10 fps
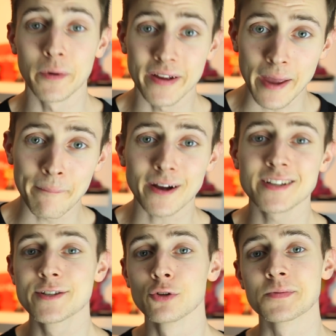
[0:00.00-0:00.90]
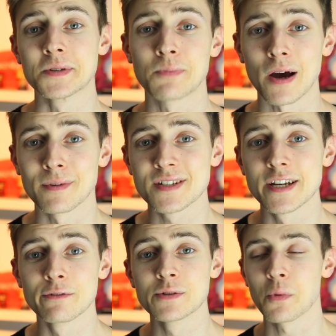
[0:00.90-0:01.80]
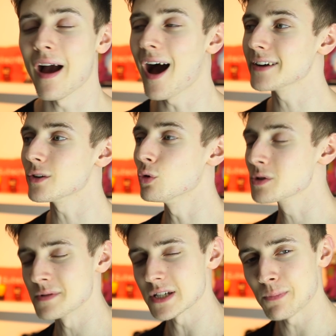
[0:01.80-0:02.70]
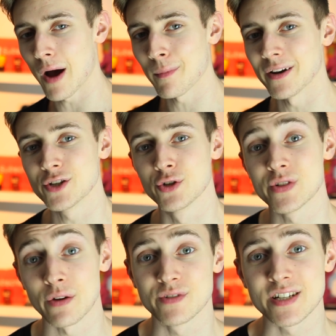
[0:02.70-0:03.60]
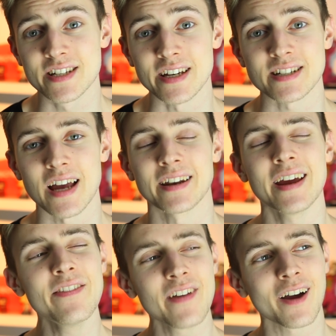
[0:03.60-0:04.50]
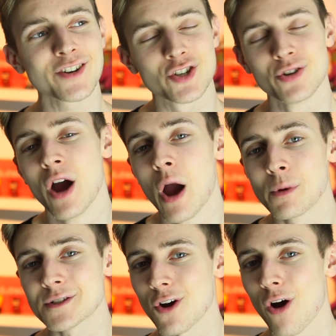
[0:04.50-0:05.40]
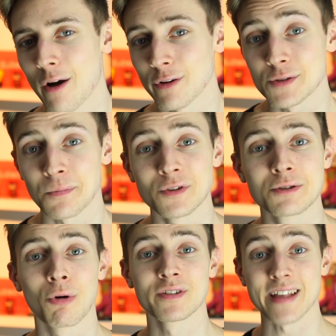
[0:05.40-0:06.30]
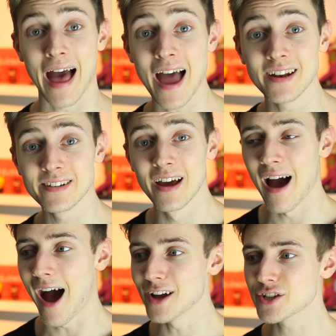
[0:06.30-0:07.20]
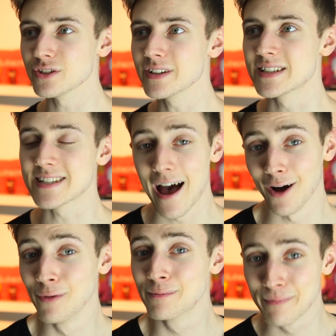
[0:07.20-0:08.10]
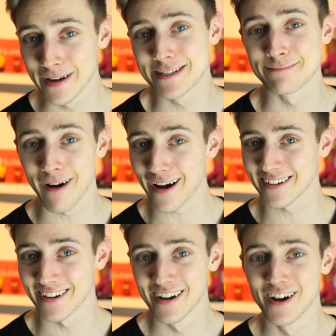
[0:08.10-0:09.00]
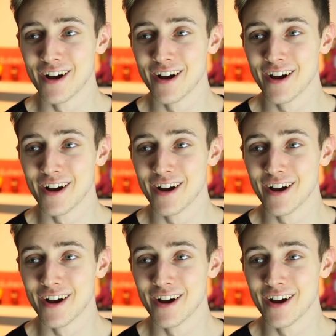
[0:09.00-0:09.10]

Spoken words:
anyway, getting back into the Ultimate Spider-Man series, we had Ultimate Spider-Man issue 76, and in that issue, we saw Harry Osborn towards the end actually tell Peter Parker